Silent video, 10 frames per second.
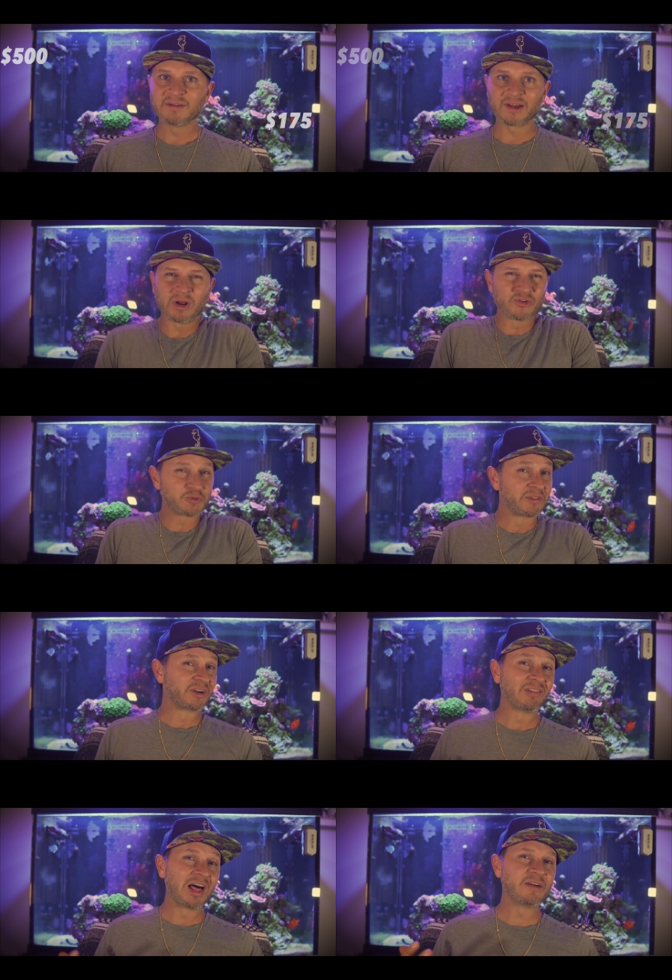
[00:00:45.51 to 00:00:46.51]
I'd rather spend it
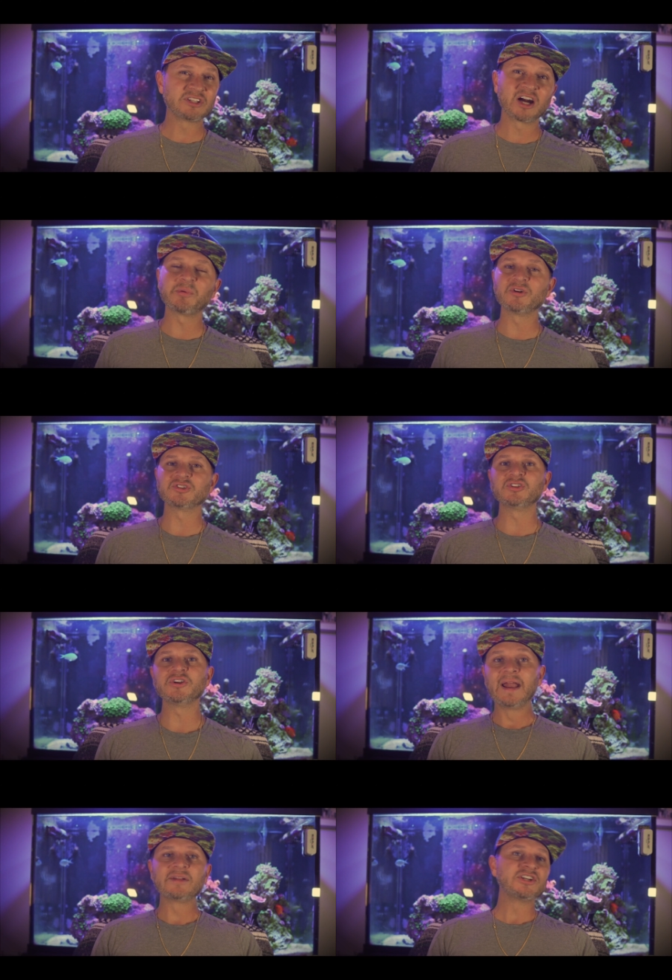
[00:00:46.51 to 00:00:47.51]
on livestock personally.
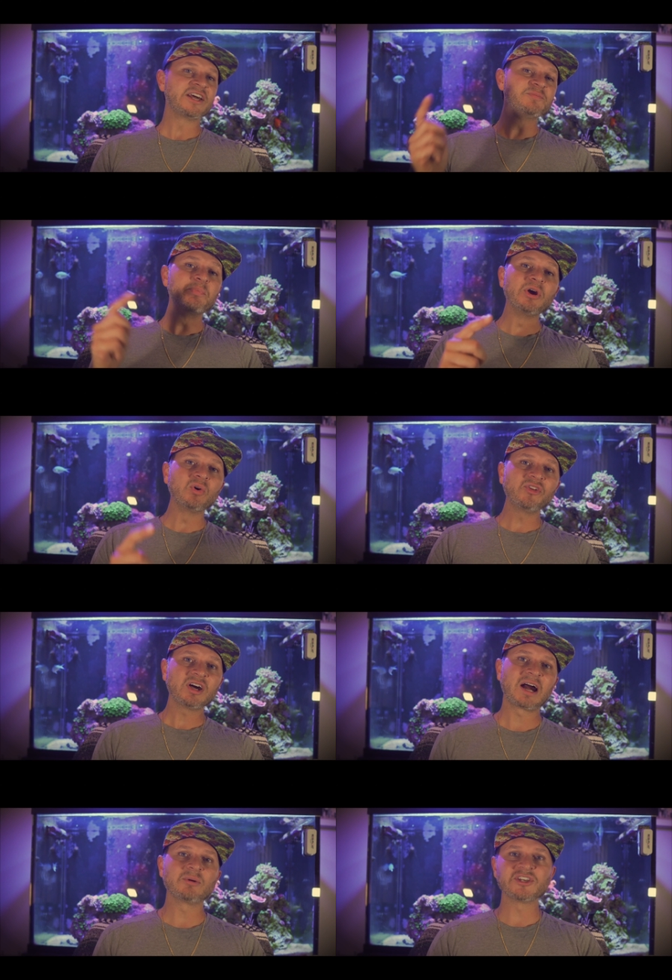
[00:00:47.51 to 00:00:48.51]
Now today's build
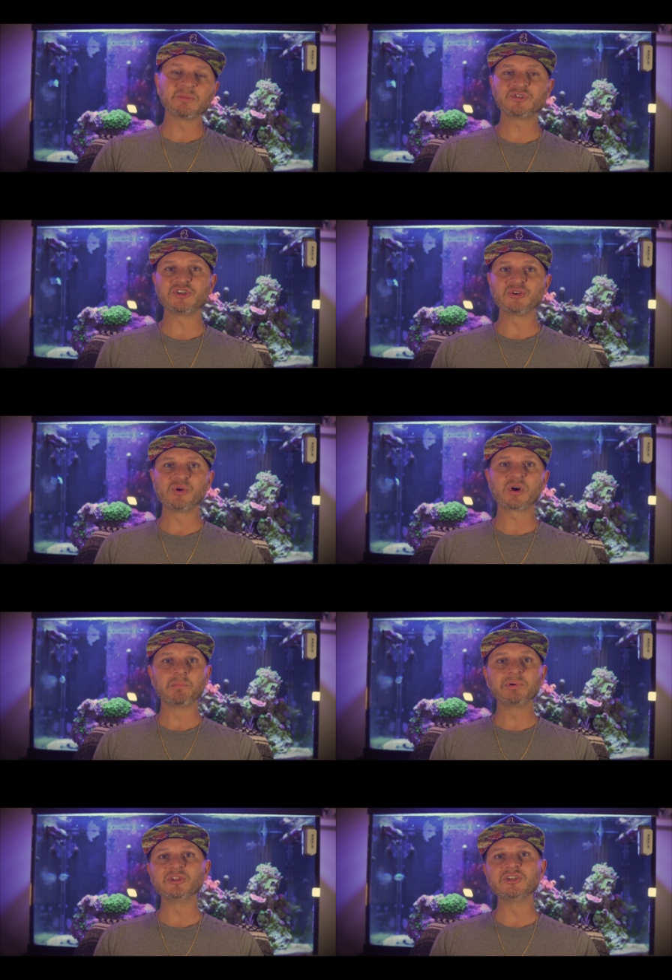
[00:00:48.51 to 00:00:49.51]
I was able to
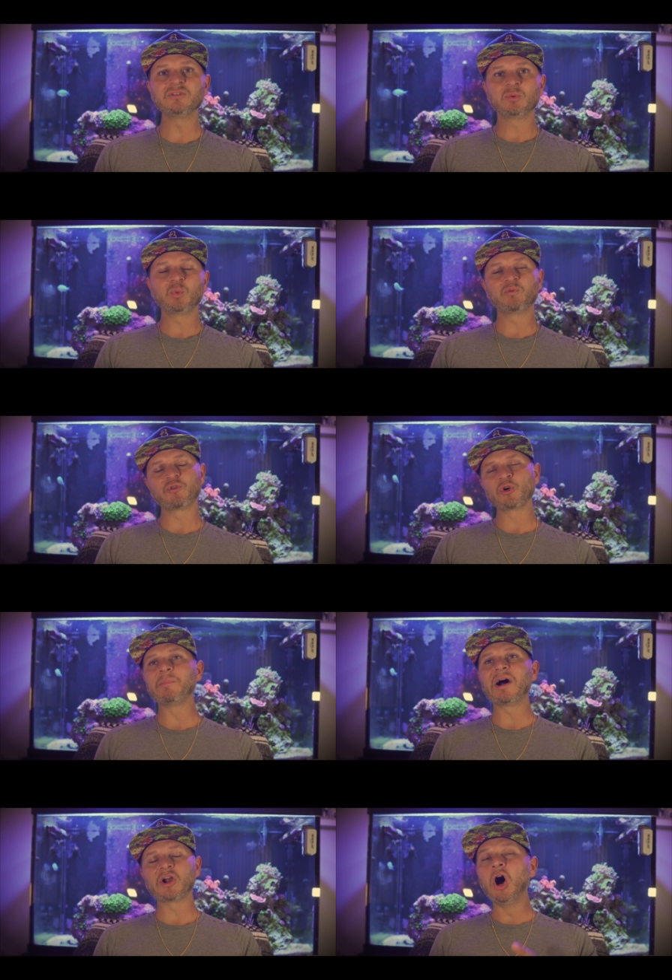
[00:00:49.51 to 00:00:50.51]
complete for
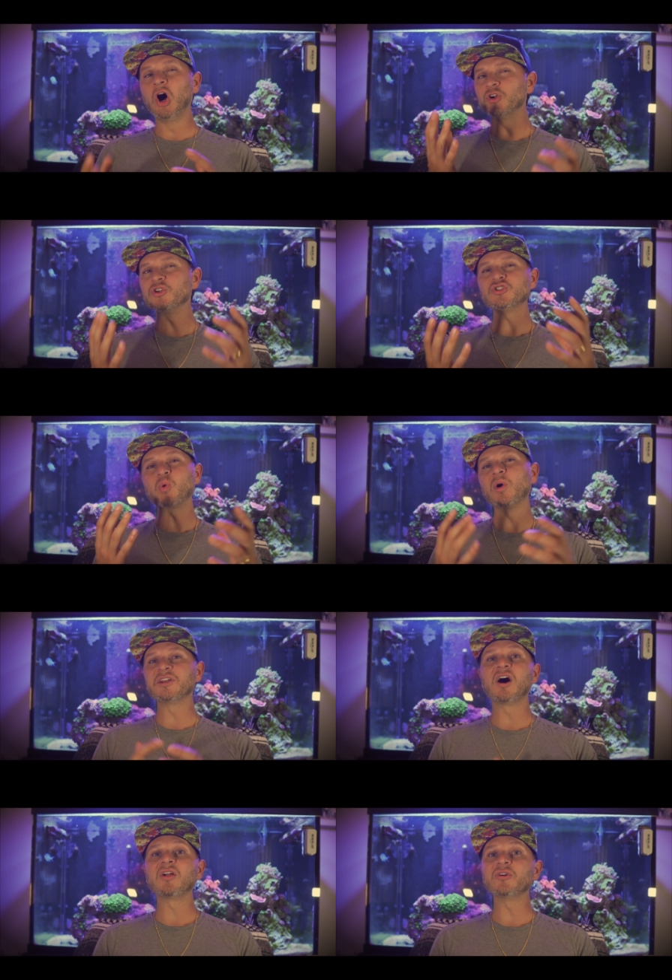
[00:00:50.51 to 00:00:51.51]
about
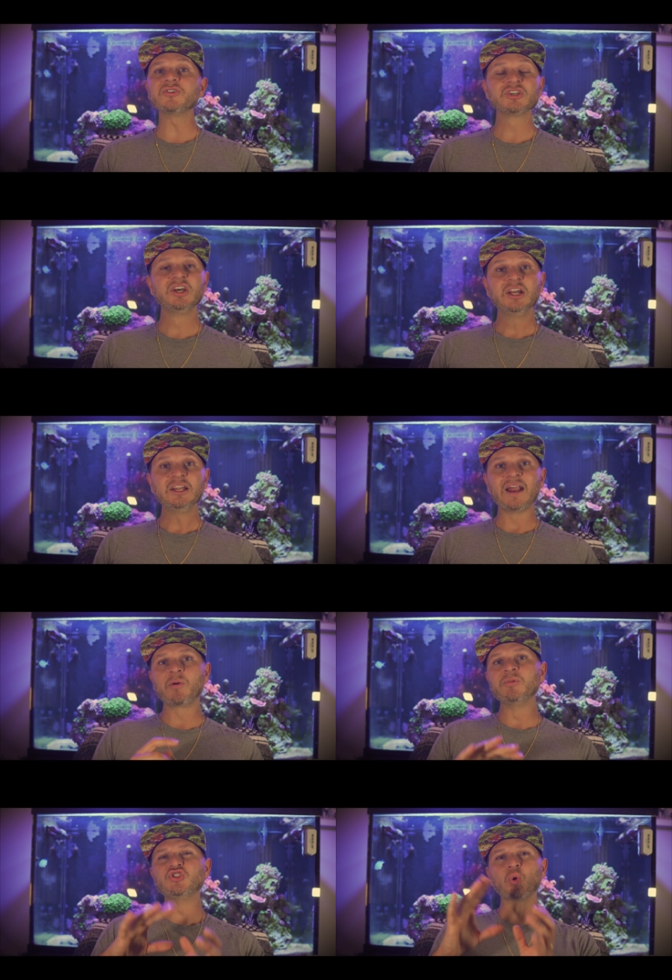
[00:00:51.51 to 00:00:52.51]
$120. Now the
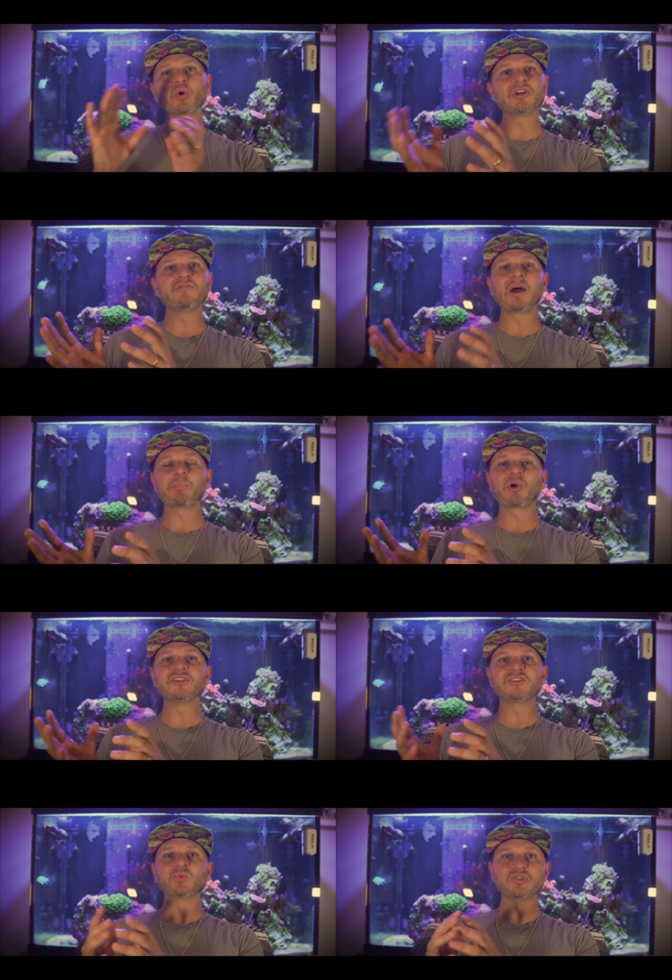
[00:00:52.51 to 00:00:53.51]
majority of that
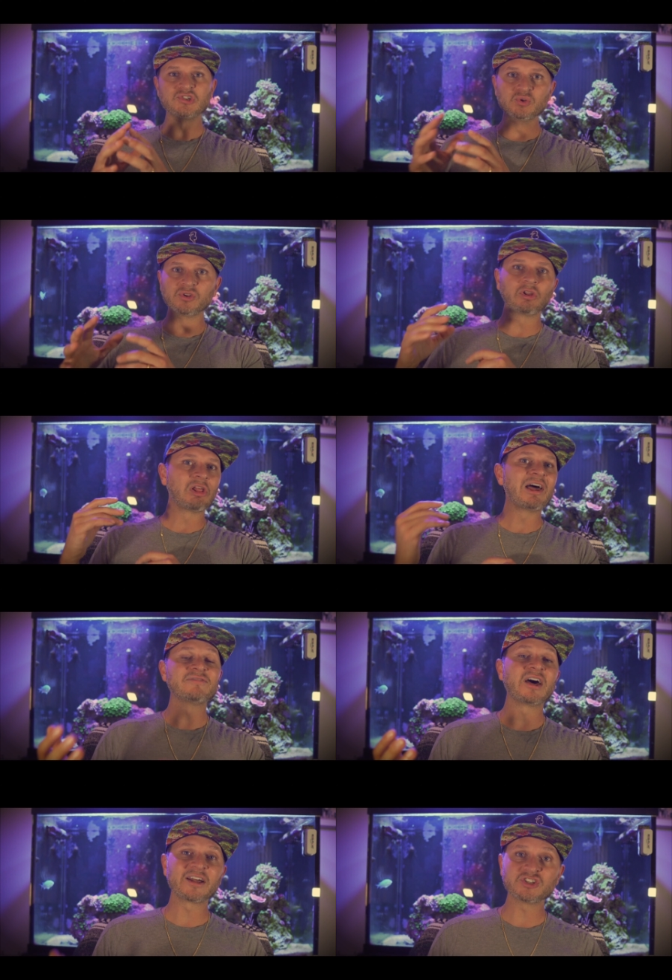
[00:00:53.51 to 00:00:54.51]
pricing was due to the light
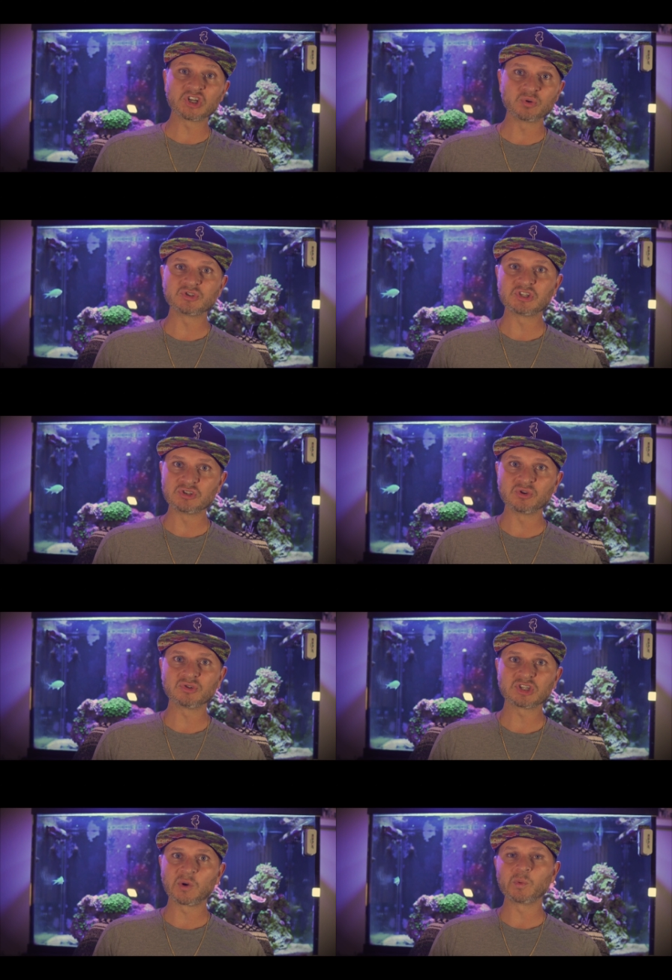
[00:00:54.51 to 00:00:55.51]
that I chose to
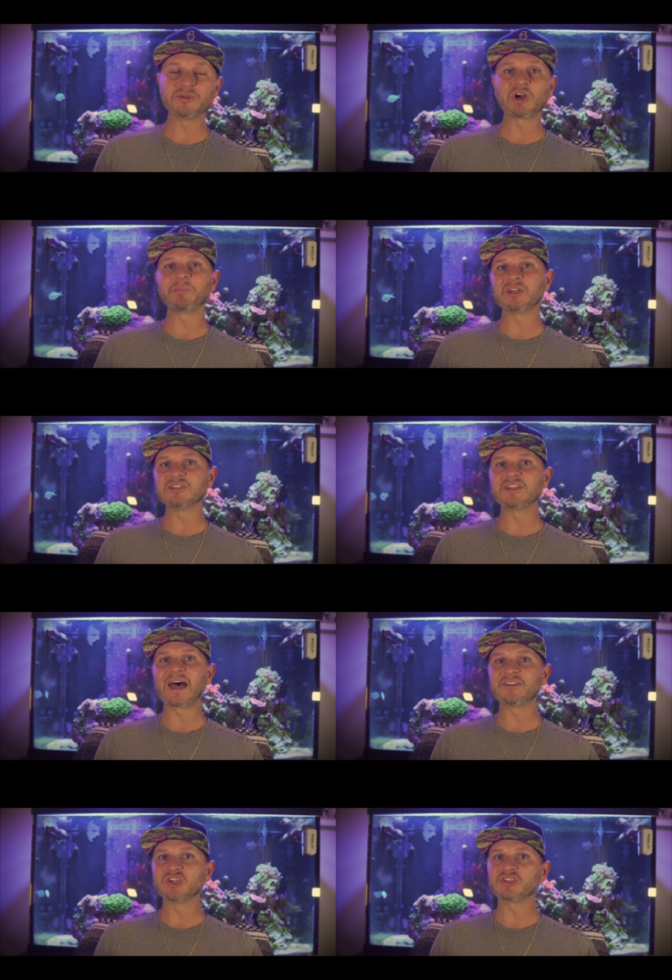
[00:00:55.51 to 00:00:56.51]
use, and we jumping into
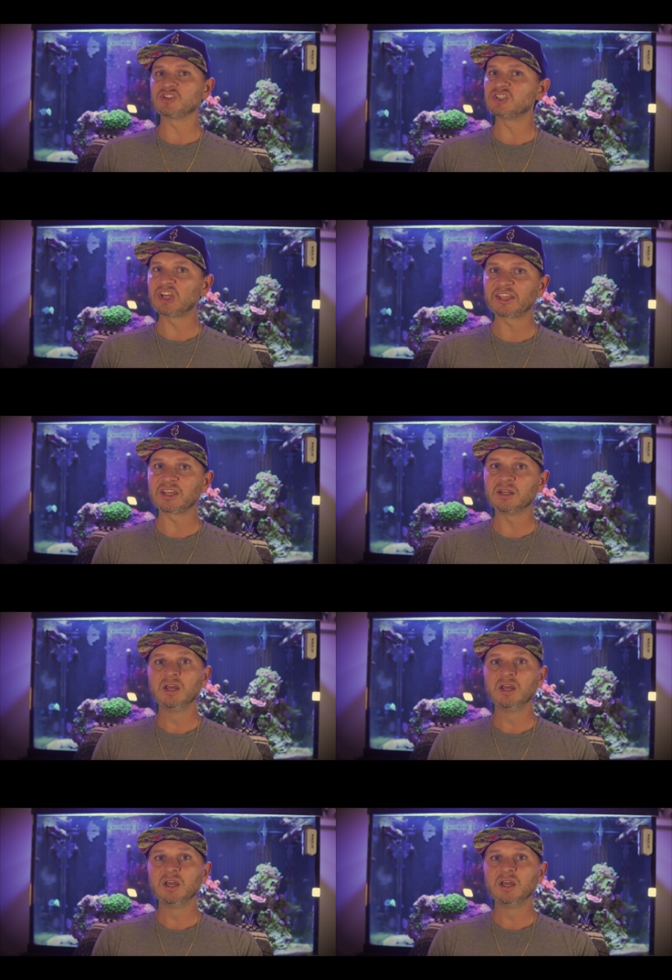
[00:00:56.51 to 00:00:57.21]
that in just a second.